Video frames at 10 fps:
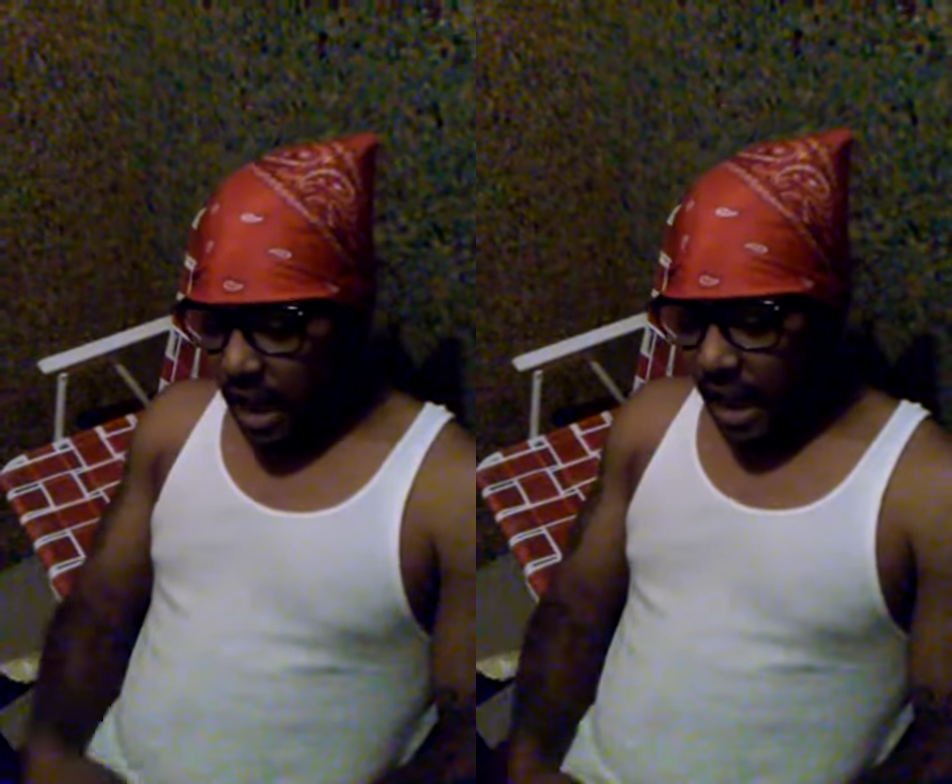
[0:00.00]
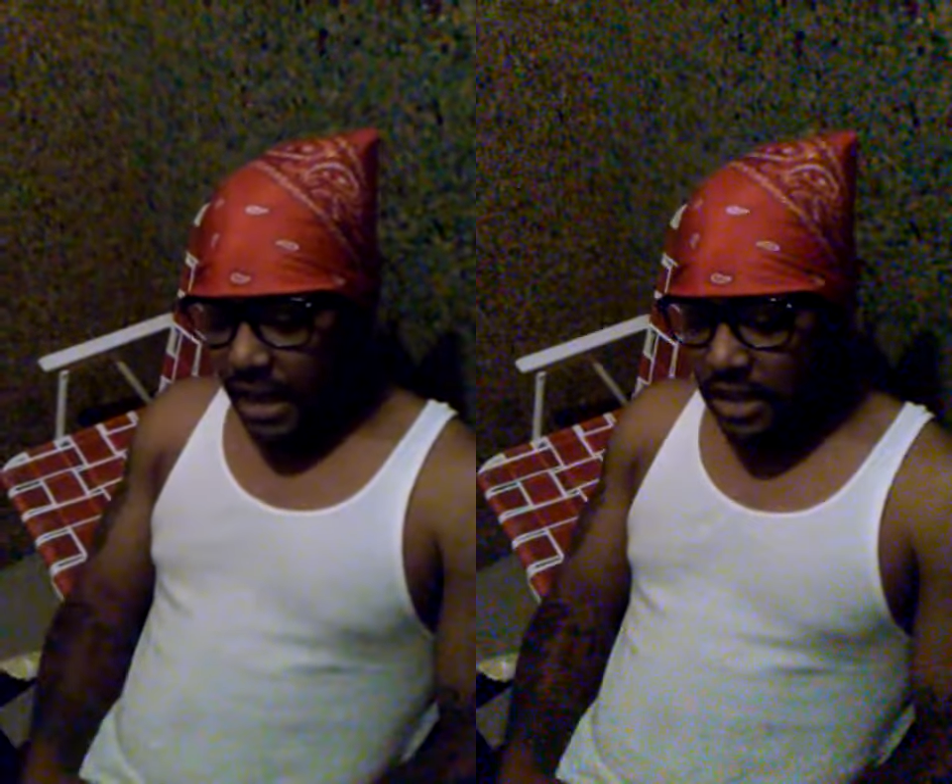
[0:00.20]

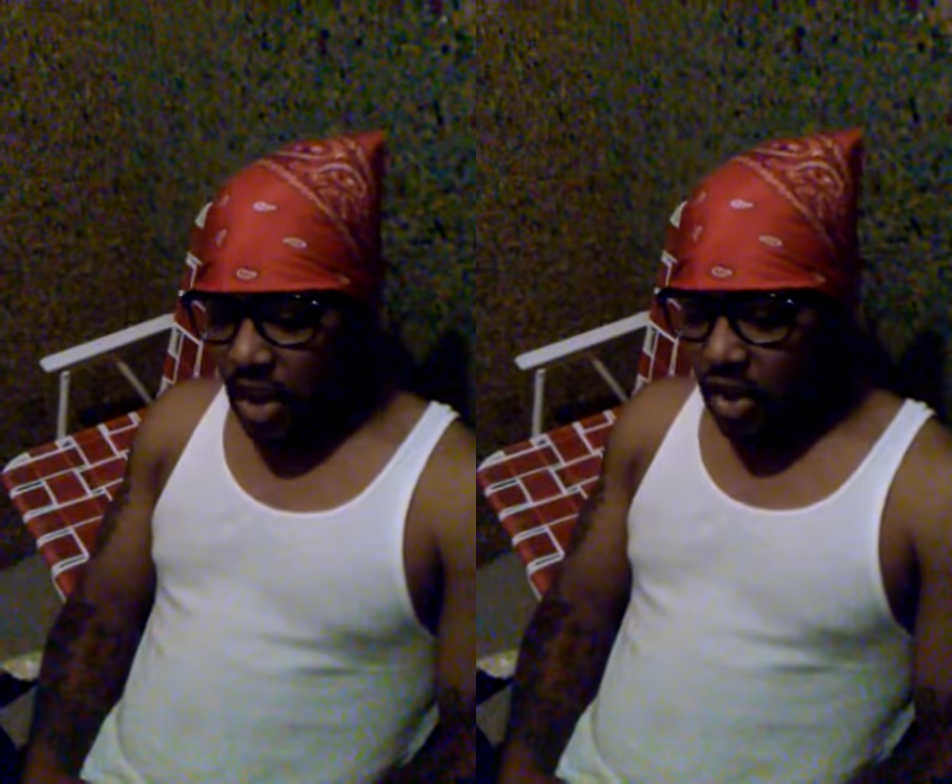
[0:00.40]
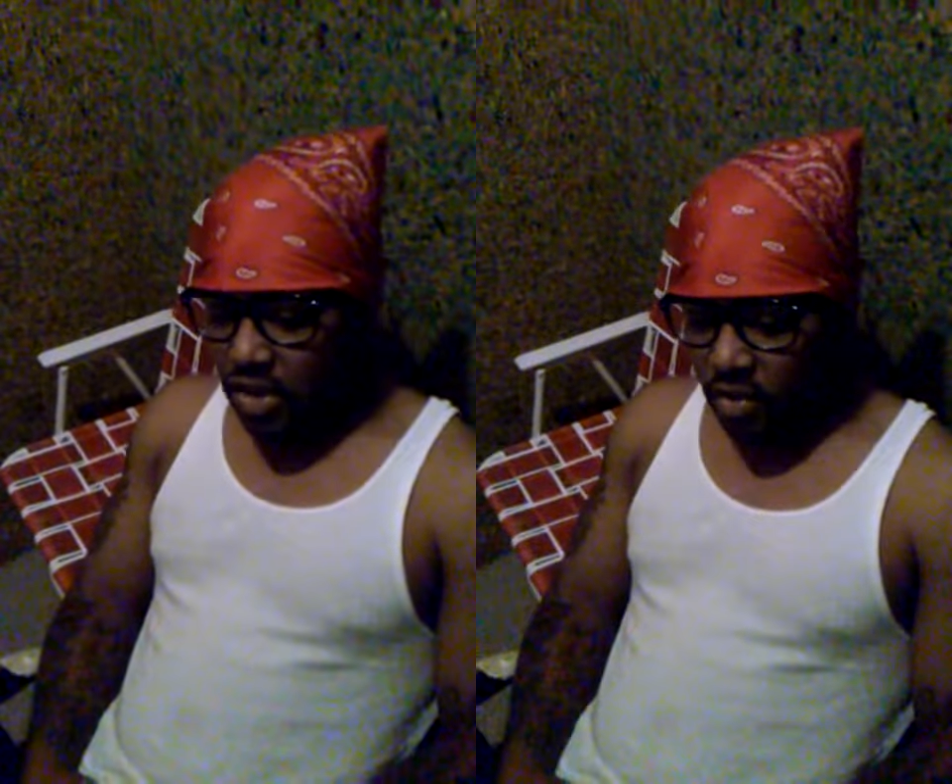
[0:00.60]
I got
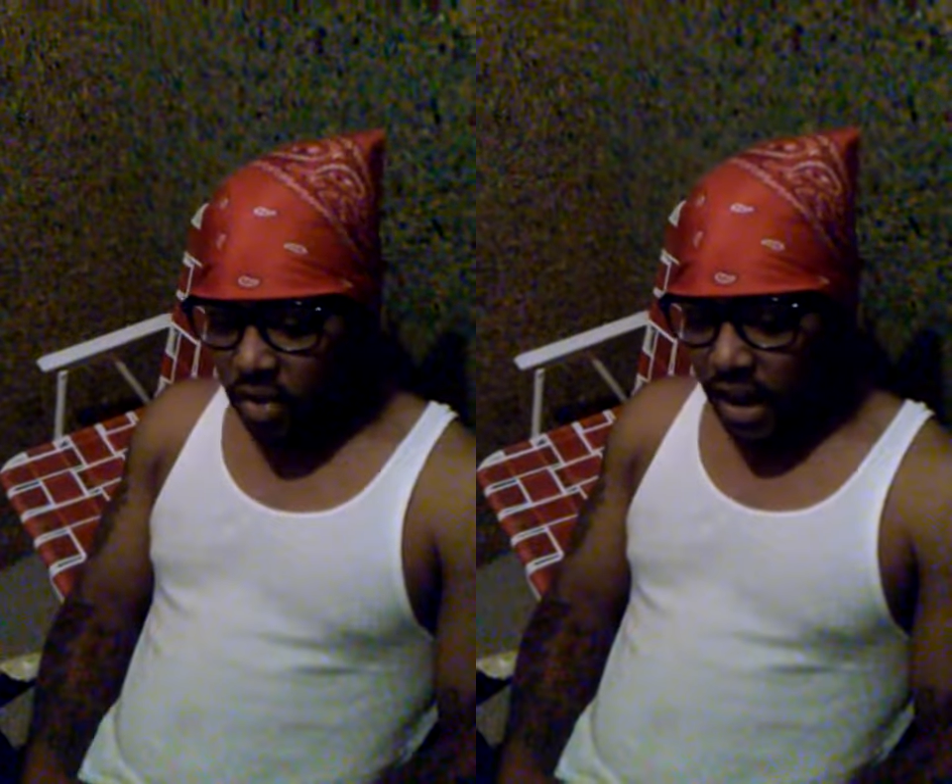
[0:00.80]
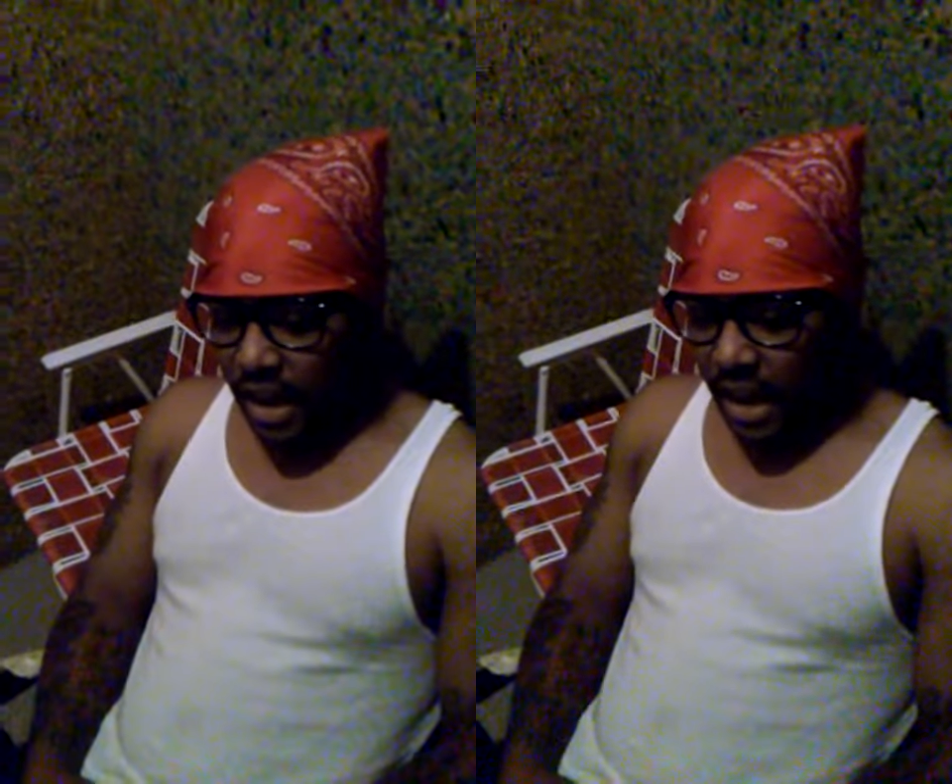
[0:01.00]
songs
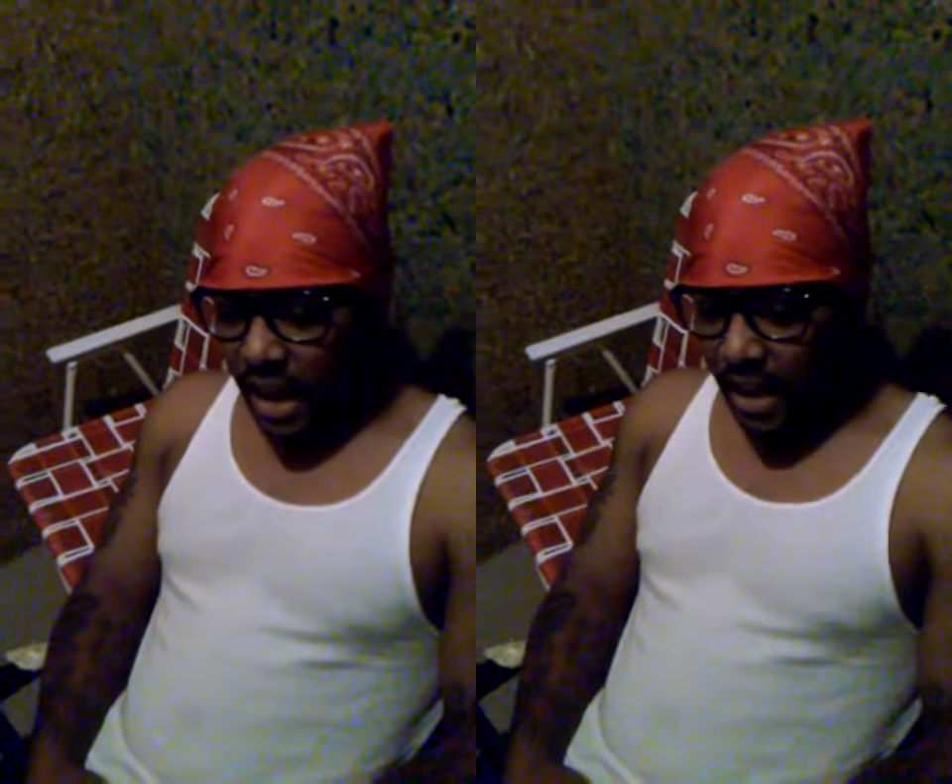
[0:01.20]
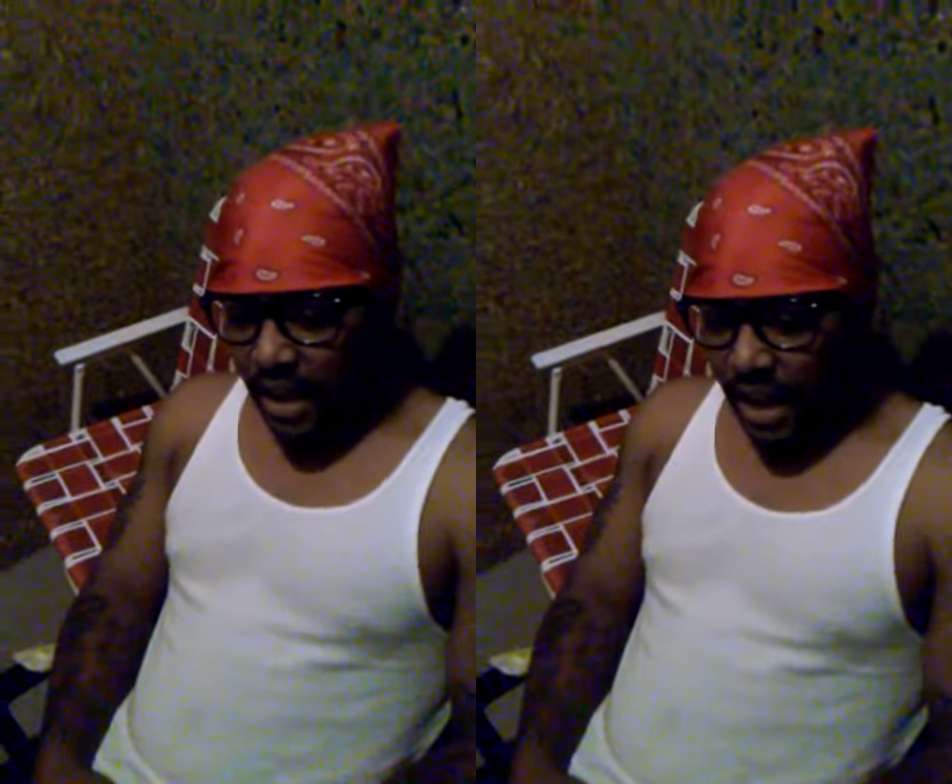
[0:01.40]
on there
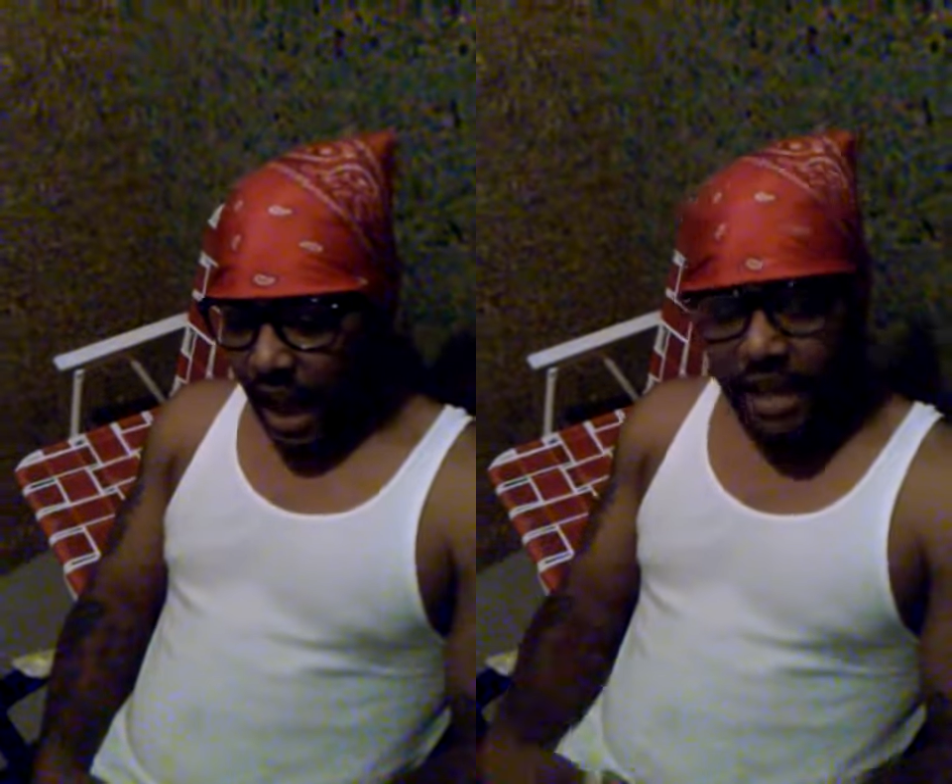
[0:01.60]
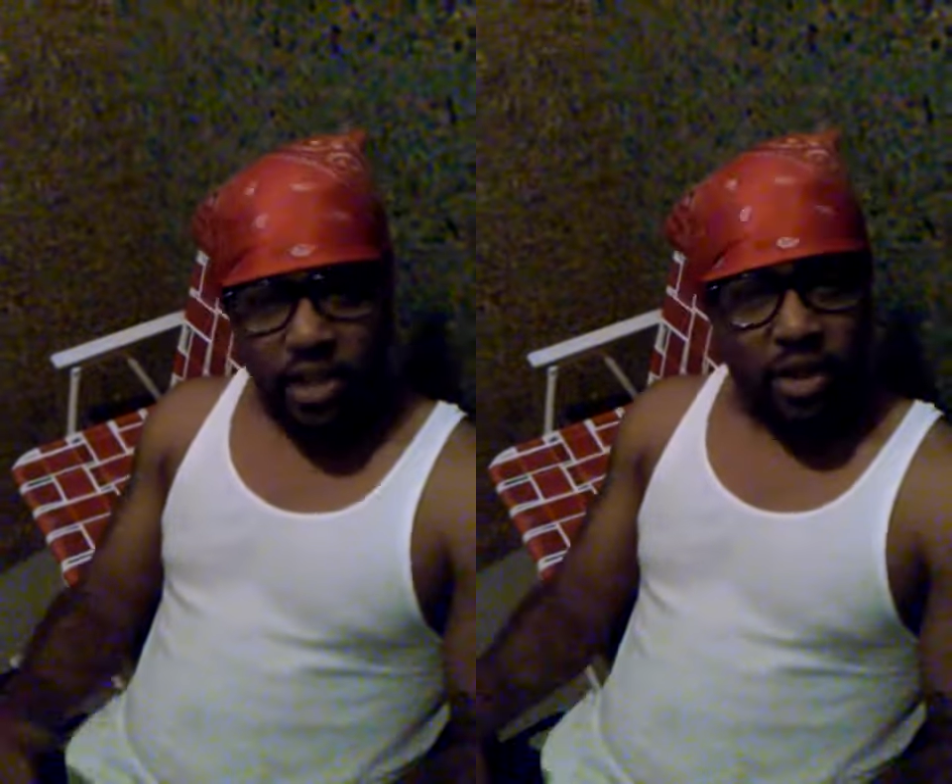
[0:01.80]
like
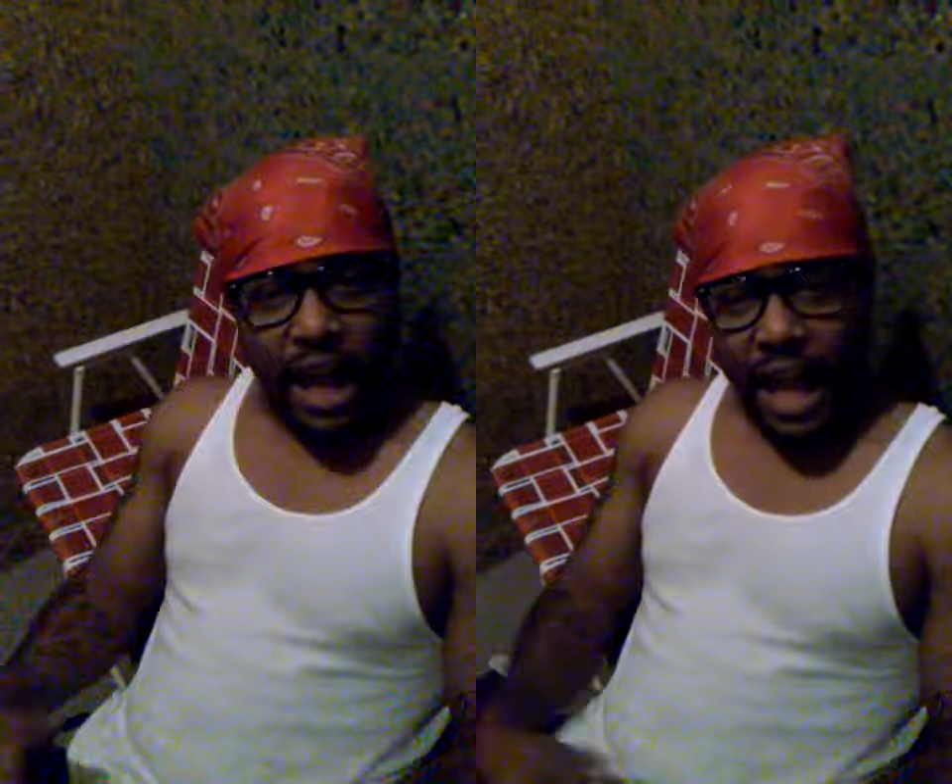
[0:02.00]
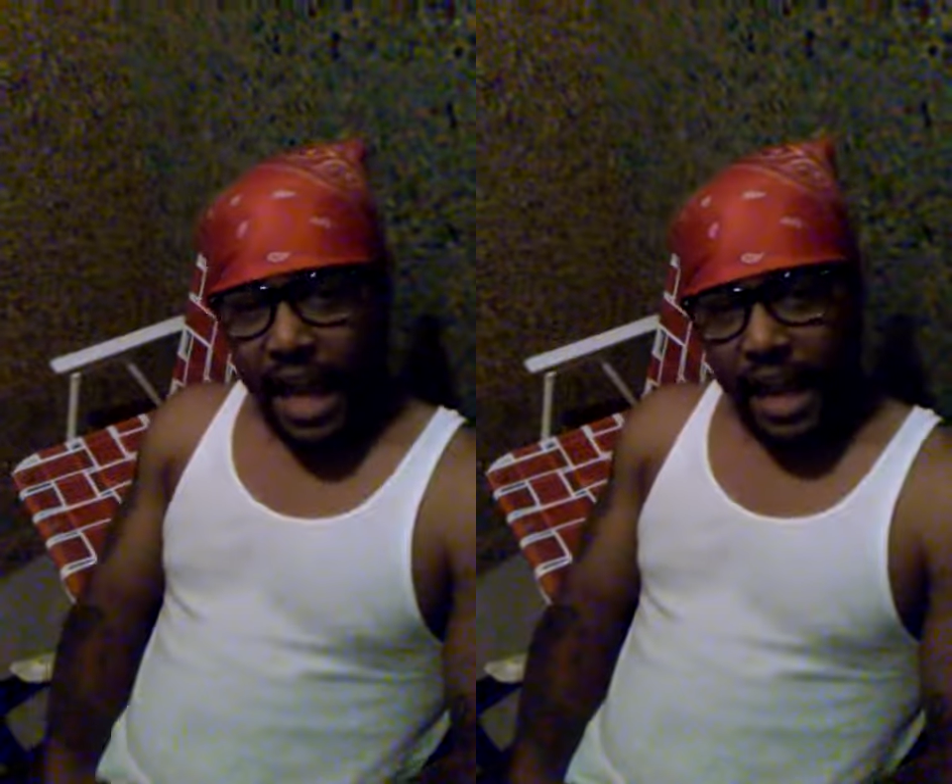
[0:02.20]
I
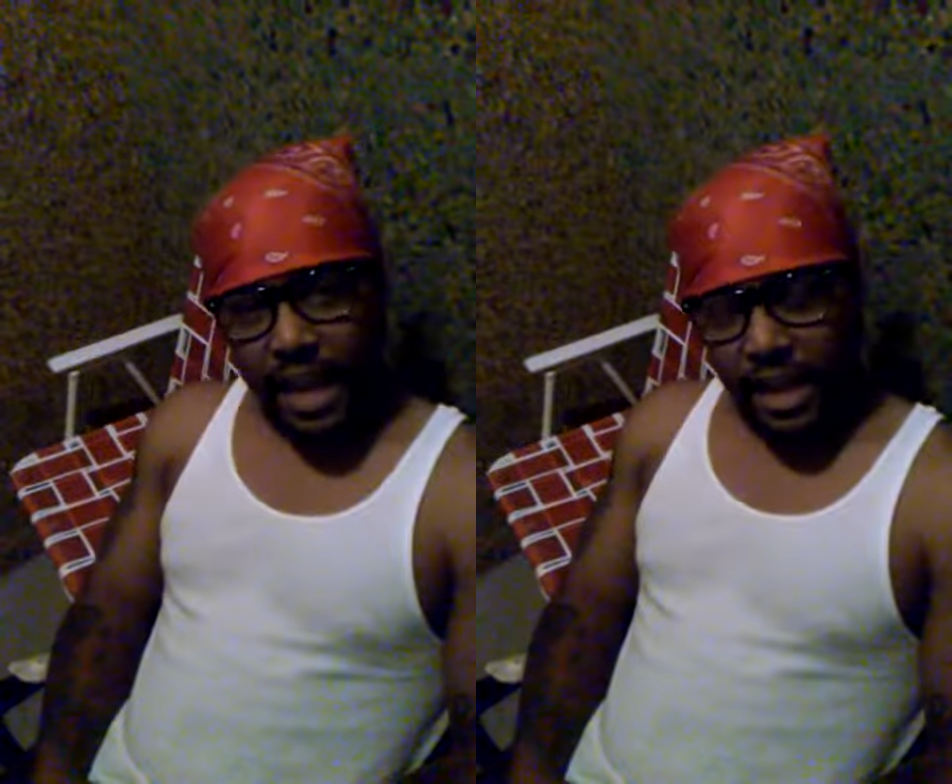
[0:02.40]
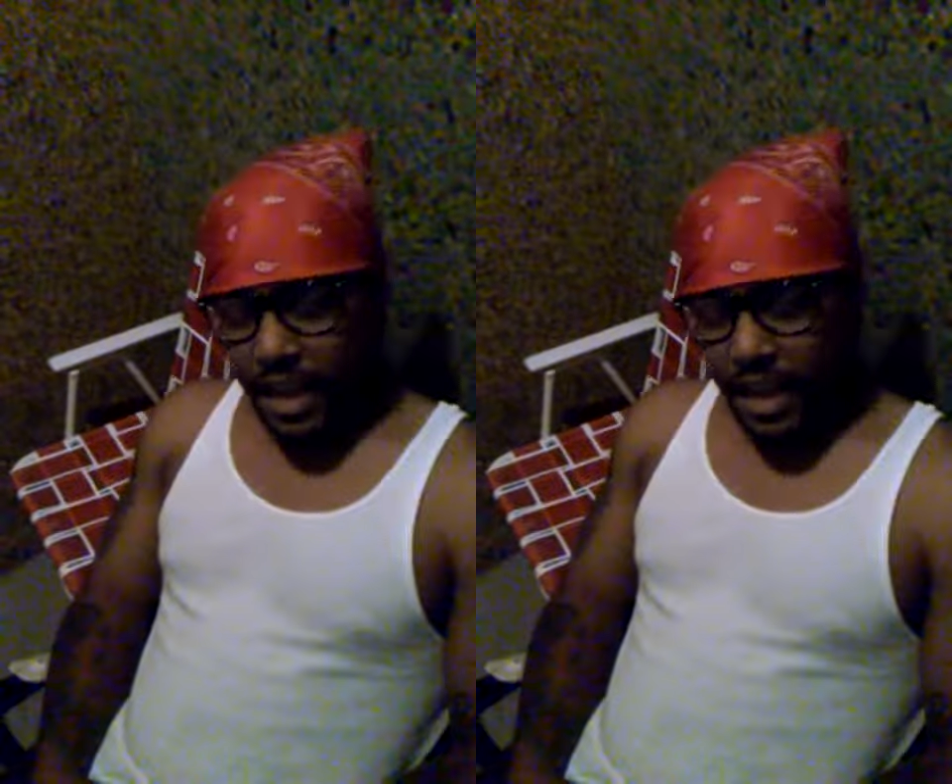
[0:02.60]
Tried.